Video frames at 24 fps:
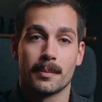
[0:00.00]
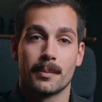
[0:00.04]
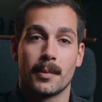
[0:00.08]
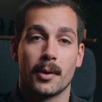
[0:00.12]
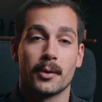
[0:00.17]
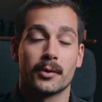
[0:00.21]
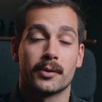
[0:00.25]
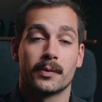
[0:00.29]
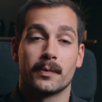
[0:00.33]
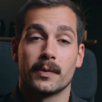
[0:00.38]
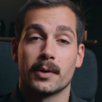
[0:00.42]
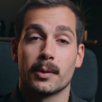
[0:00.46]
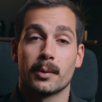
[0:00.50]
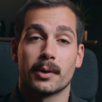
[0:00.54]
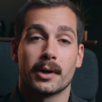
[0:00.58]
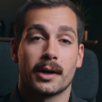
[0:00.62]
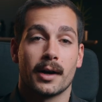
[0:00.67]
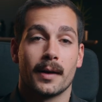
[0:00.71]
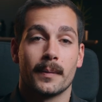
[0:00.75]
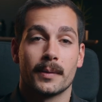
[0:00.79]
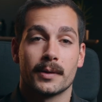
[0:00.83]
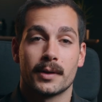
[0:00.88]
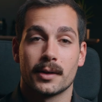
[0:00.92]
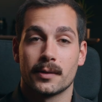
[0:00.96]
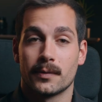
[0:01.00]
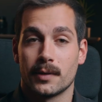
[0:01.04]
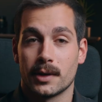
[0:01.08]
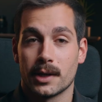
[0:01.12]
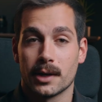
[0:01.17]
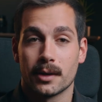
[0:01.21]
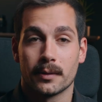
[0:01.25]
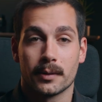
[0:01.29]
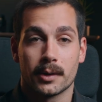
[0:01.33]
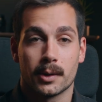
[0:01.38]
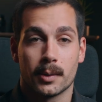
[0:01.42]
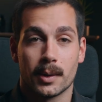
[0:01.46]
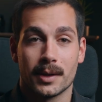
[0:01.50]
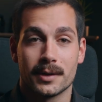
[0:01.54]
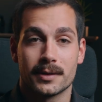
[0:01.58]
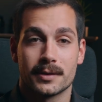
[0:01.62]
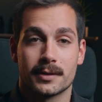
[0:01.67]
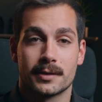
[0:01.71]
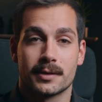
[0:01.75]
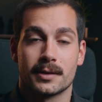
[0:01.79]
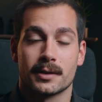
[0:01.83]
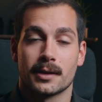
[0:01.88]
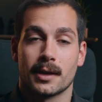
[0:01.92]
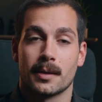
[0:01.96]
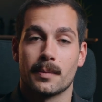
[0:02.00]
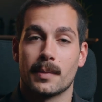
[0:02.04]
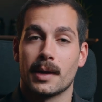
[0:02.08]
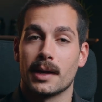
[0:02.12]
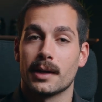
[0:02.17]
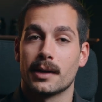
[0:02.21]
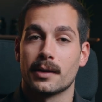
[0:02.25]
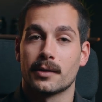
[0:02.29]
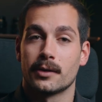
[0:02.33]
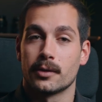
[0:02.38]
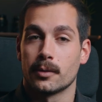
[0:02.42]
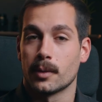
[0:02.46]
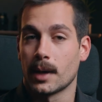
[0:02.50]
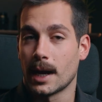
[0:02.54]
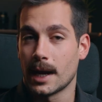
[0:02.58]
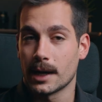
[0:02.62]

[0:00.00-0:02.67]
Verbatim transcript: Most viewer-commented video requests get made into